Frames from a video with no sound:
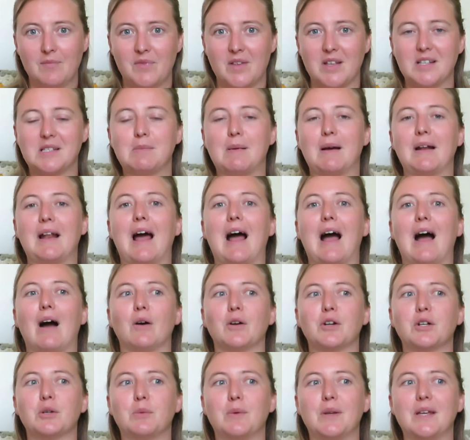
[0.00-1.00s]
It's about
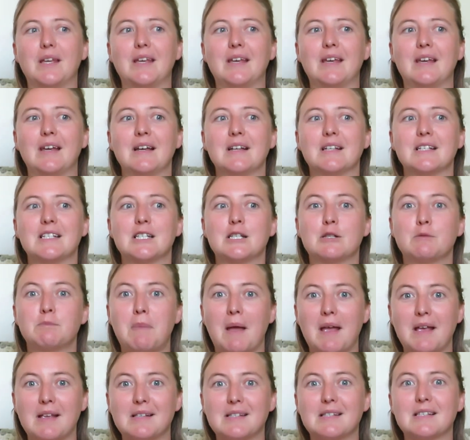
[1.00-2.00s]
how do we
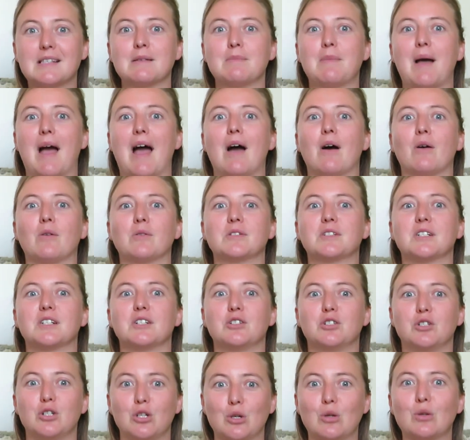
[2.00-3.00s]
space them out,
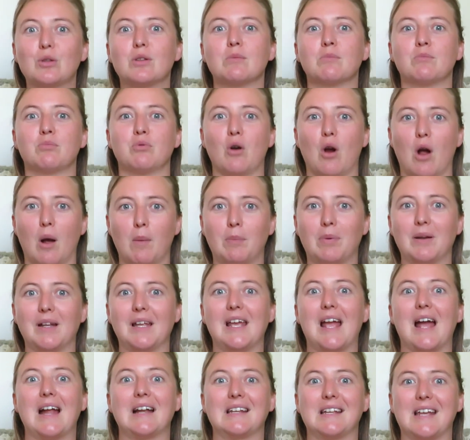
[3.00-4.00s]
do them
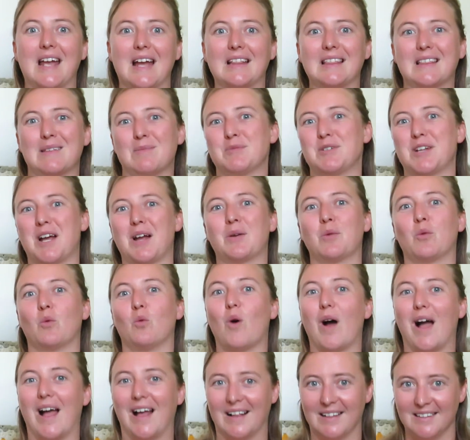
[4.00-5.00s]
properly, and get them done
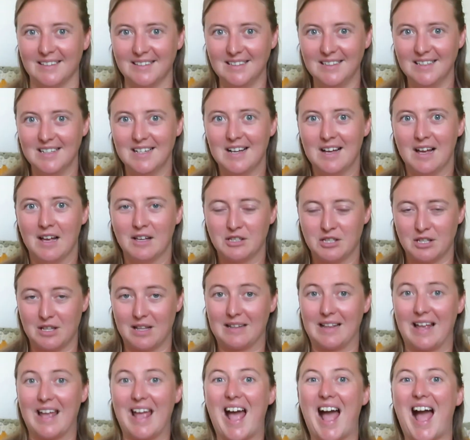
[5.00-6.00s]
well so
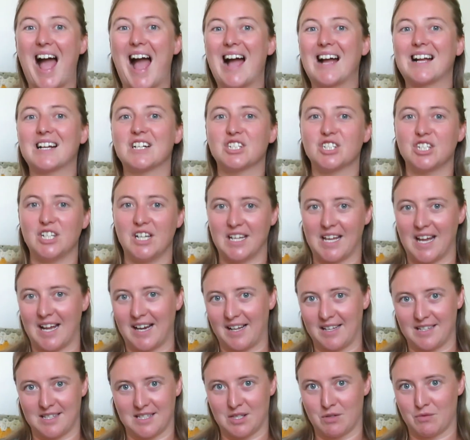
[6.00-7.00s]
that they actually
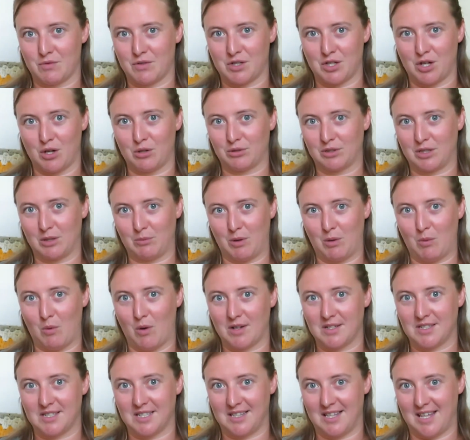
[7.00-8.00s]
get us the result that we
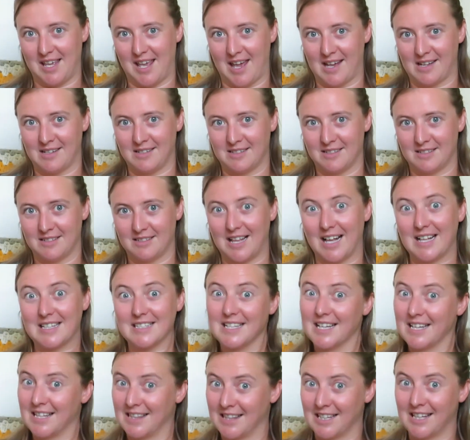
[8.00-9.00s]
want at the end.
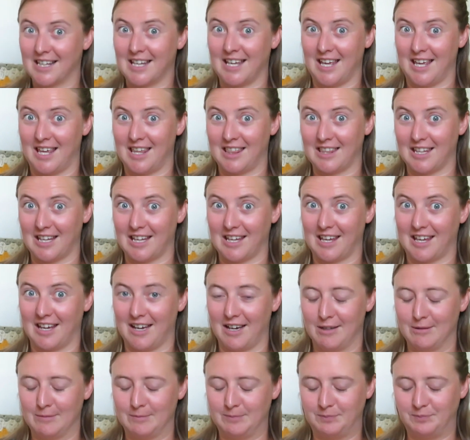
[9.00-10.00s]
That's like the key thing
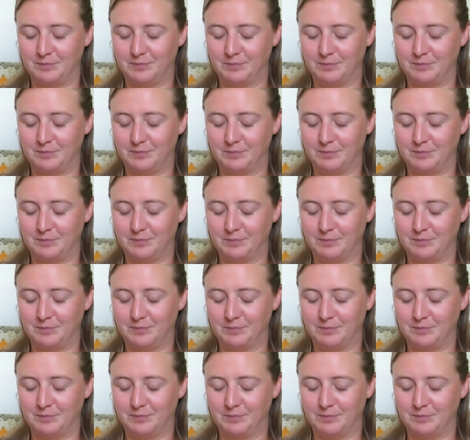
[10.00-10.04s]
here.